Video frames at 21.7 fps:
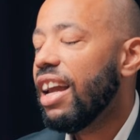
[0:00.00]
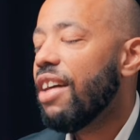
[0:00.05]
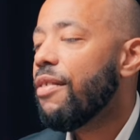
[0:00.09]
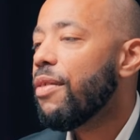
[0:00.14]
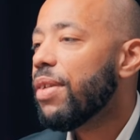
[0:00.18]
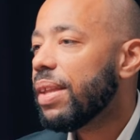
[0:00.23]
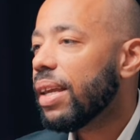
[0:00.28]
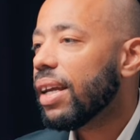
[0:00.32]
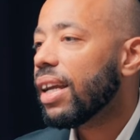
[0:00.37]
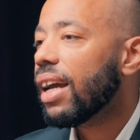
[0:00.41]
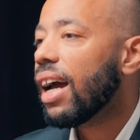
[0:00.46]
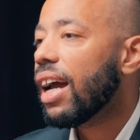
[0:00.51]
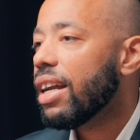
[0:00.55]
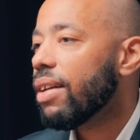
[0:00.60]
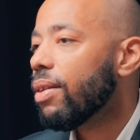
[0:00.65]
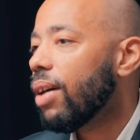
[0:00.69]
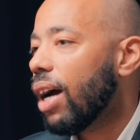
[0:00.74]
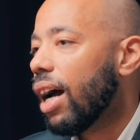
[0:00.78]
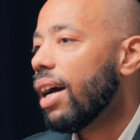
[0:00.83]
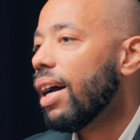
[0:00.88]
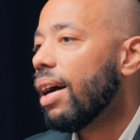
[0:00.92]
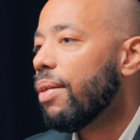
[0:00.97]
Everything
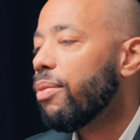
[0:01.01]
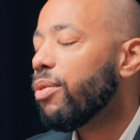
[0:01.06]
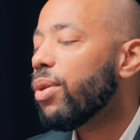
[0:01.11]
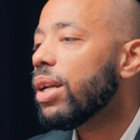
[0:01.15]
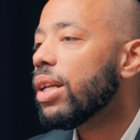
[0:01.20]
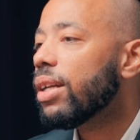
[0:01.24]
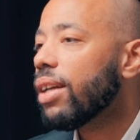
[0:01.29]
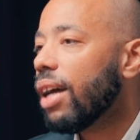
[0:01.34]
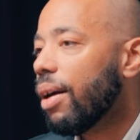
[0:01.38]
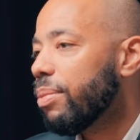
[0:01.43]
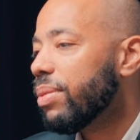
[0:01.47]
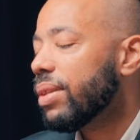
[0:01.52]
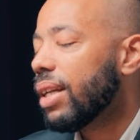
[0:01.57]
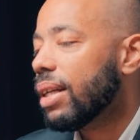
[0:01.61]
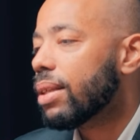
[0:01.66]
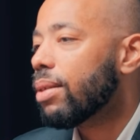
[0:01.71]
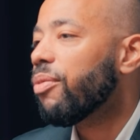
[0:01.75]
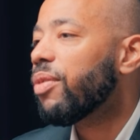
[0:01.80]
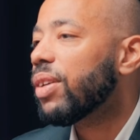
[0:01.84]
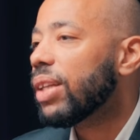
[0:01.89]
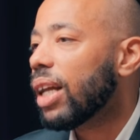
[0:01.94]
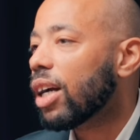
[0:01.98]

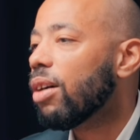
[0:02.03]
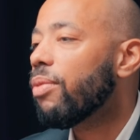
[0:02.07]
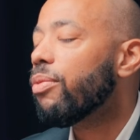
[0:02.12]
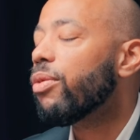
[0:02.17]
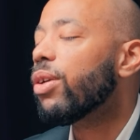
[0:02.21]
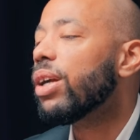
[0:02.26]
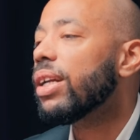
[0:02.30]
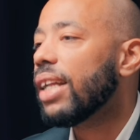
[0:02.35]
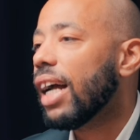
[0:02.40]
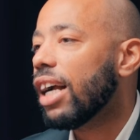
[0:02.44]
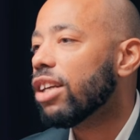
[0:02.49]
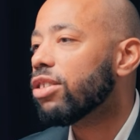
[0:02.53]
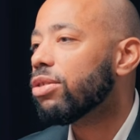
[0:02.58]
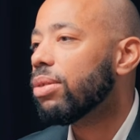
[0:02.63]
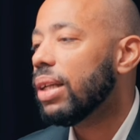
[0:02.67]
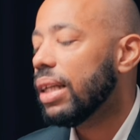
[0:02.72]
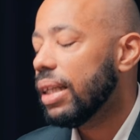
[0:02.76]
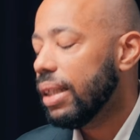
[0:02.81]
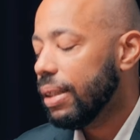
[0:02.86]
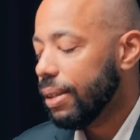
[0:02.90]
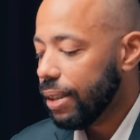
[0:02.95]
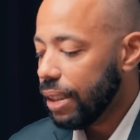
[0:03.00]
that's something that comes very
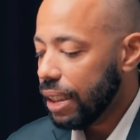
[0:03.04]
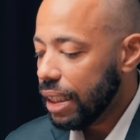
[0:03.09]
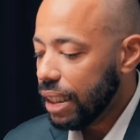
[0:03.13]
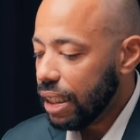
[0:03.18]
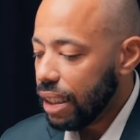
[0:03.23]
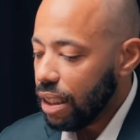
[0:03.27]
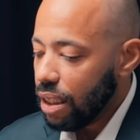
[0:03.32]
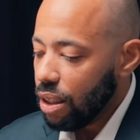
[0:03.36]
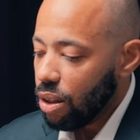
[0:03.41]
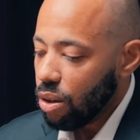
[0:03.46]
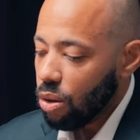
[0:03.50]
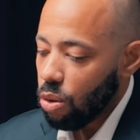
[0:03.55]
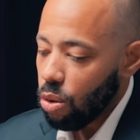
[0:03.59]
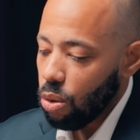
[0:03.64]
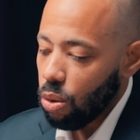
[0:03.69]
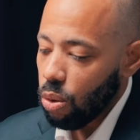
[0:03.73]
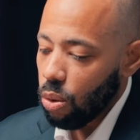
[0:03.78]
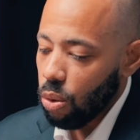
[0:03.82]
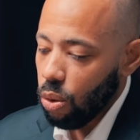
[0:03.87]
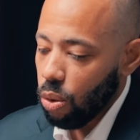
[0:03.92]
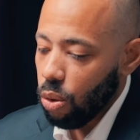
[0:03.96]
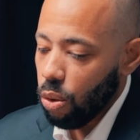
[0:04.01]
naturally.
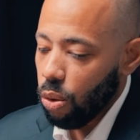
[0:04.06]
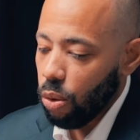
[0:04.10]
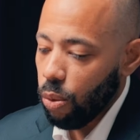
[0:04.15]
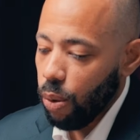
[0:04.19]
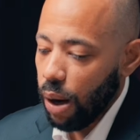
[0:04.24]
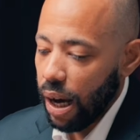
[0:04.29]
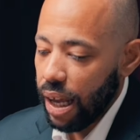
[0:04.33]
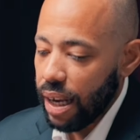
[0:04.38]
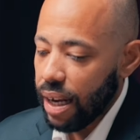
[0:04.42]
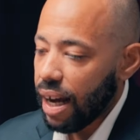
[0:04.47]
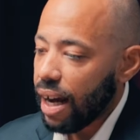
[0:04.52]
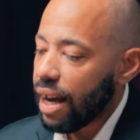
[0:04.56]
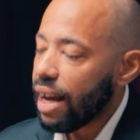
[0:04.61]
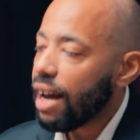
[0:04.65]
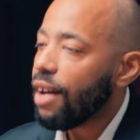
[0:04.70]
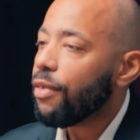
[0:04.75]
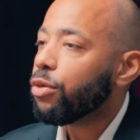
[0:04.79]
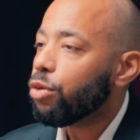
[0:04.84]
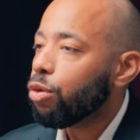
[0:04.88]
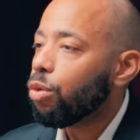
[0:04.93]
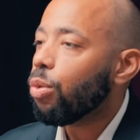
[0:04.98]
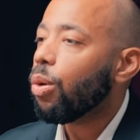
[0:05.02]
When I
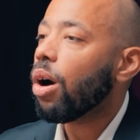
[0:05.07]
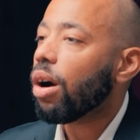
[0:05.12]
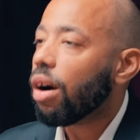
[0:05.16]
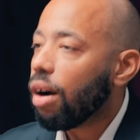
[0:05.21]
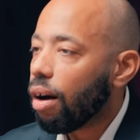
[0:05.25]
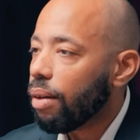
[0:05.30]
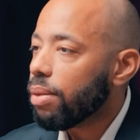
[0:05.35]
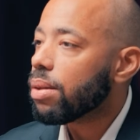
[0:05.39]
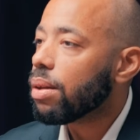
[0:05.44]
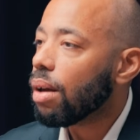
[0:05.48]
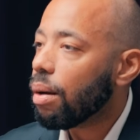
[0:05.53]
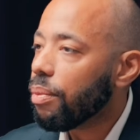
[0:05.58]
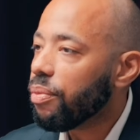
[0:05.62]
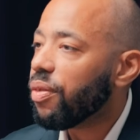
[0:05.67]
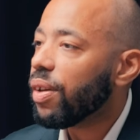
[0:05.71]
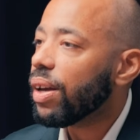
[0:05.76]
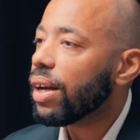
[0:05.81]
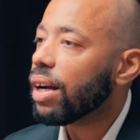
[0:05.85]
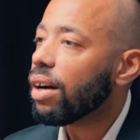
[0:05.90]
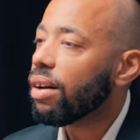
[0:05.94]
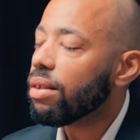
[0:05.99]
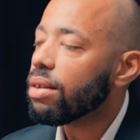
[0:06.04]
have to work on
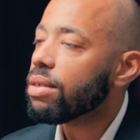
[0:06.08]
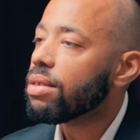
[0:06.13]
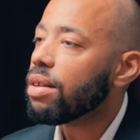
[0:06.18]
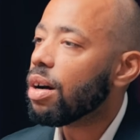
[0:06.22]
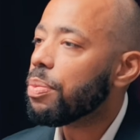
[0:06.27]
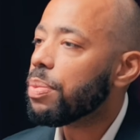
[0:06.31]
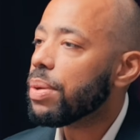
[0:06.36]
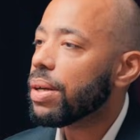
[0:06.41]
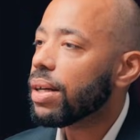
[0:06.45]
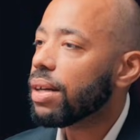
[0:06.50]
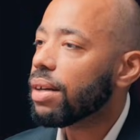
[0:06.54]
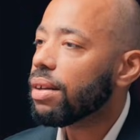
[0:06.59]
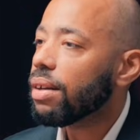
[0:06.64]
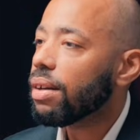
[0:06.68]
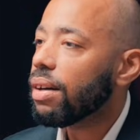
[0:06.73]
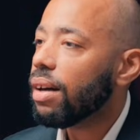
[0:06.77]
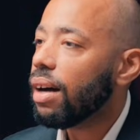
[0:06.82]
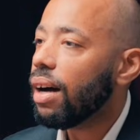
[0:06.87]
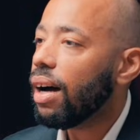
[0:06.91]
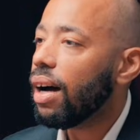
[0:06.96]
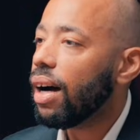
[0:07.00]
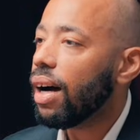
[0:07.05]
something on the topic,
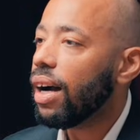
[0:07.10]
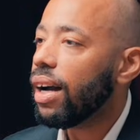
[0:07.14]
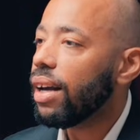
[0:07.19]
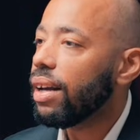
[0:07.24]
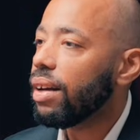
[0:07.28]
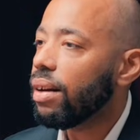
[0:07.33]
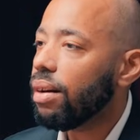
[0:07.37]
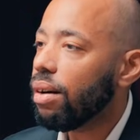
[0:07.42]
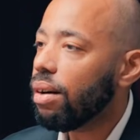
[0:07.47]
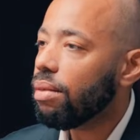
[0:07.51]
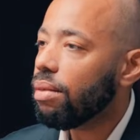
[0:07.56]
I